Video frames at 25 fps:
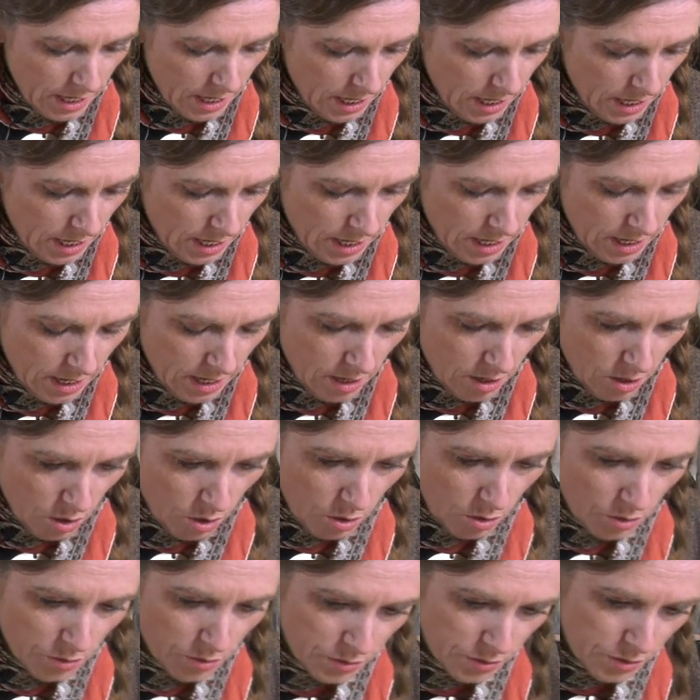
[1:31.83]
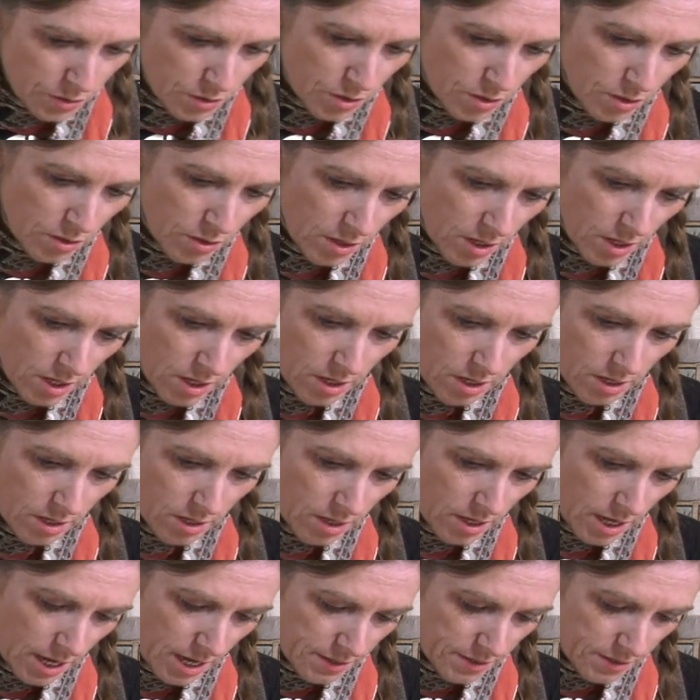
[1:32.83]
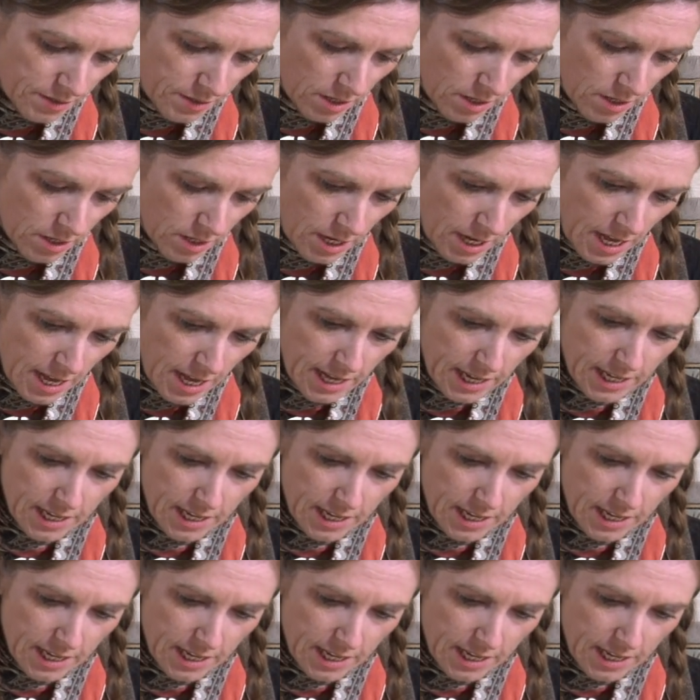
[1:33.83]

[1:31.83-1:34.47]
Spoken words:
here onto the hessian.